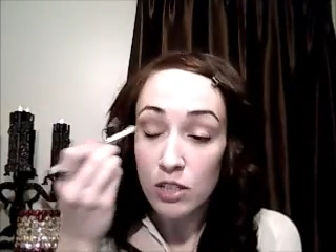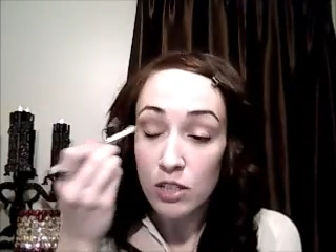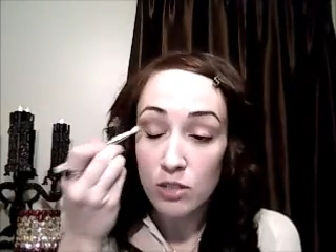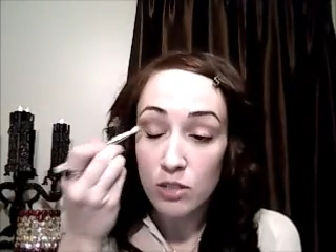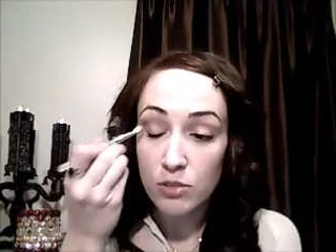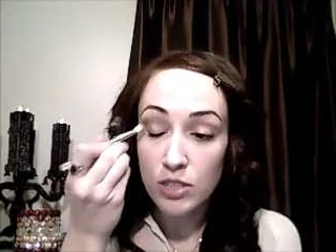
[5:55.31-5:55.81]

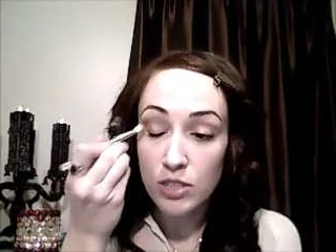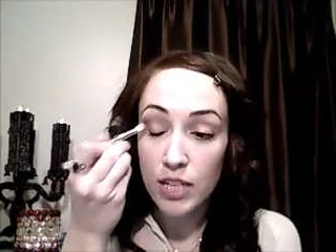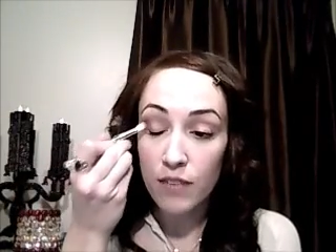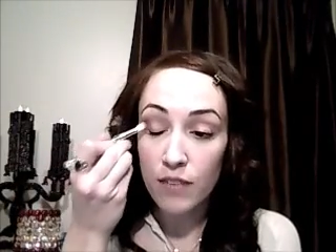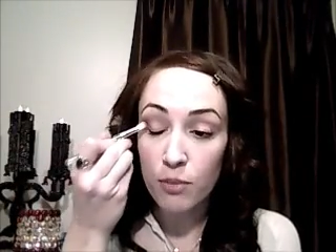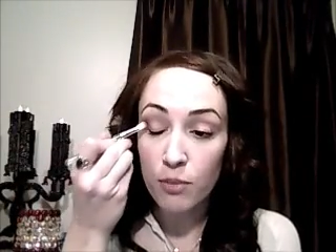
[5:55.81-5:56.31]
So just
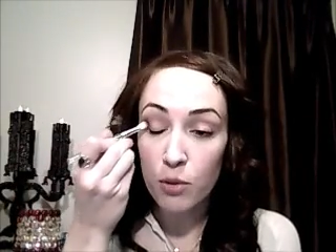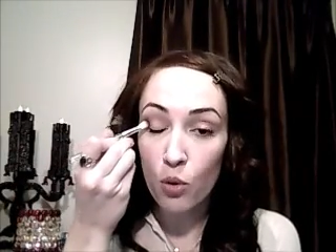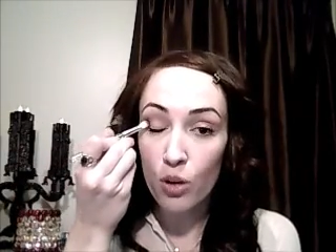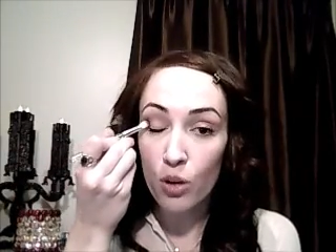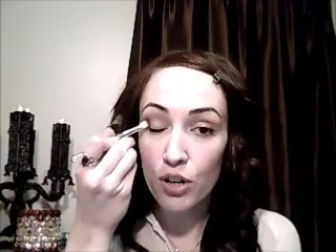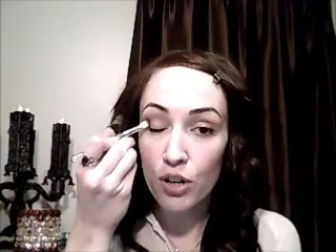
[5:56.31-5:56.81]
taking from the
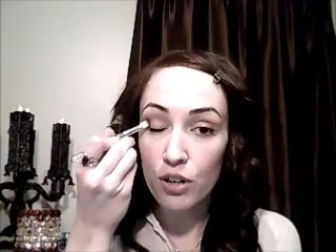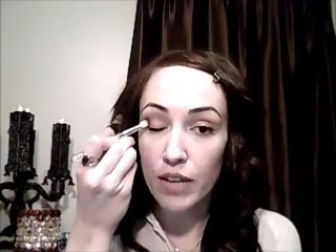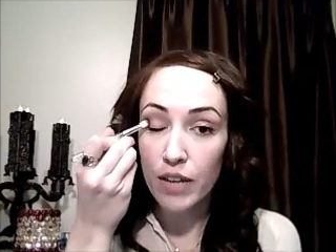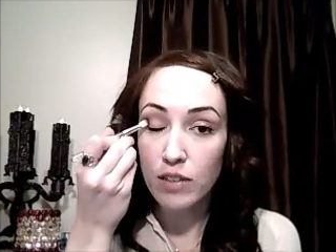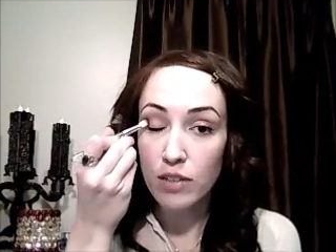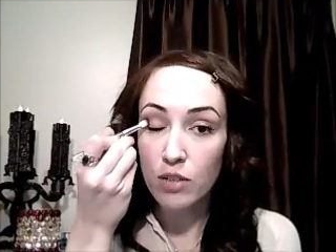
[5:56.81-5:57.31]
corner,
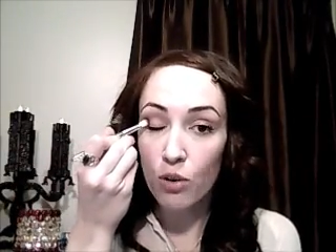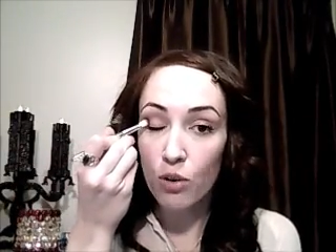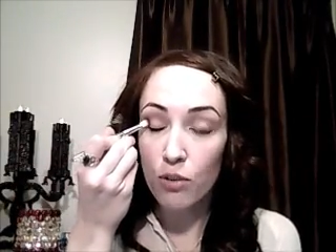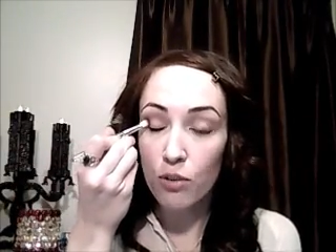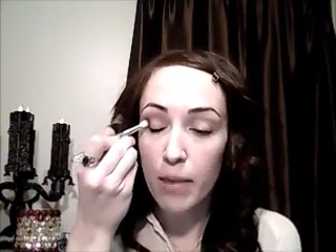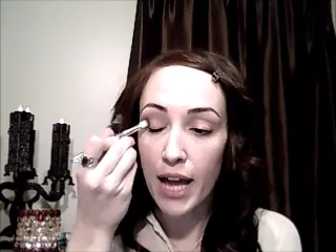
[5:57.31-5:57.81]
the outside
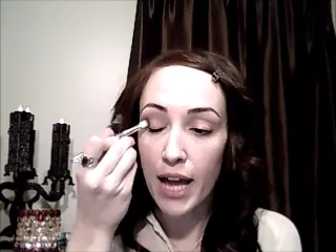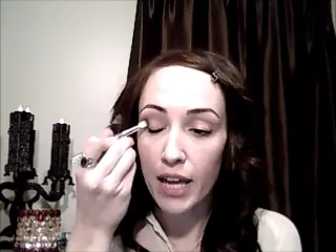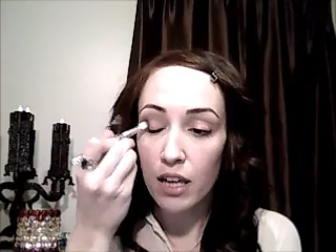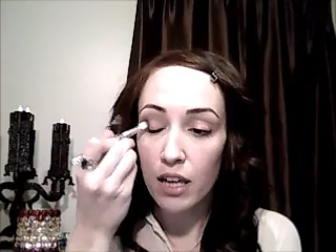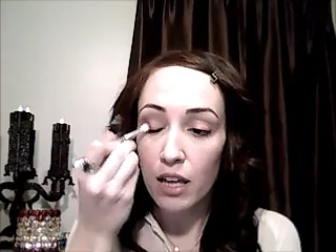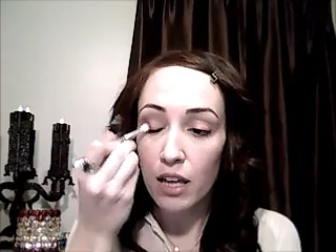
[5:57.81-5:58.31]
corner of my eye,
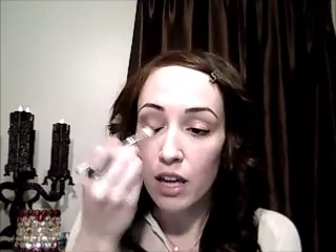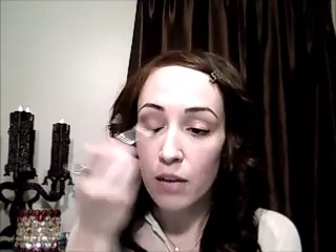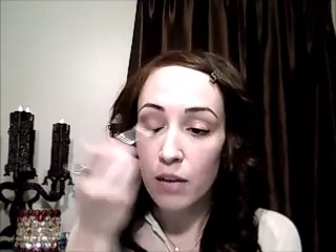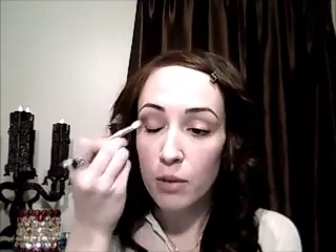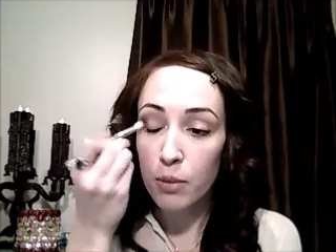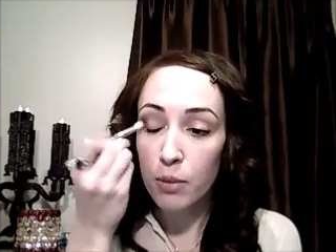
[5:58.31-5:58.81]

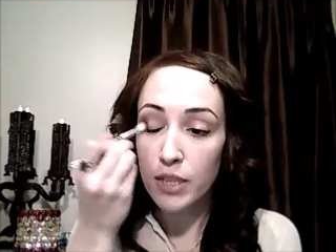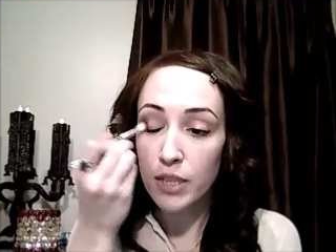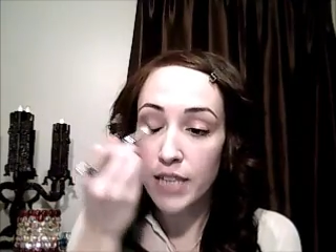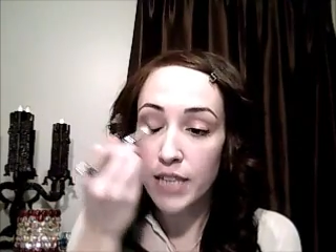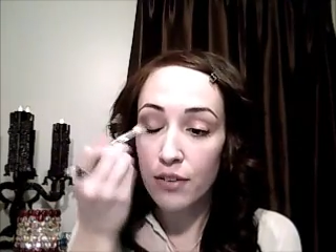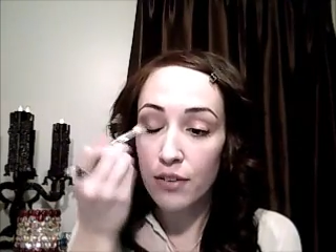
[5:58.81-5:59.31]
I'm going to pull it
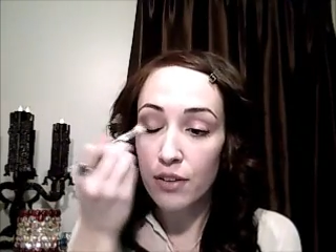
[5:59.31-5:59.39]
down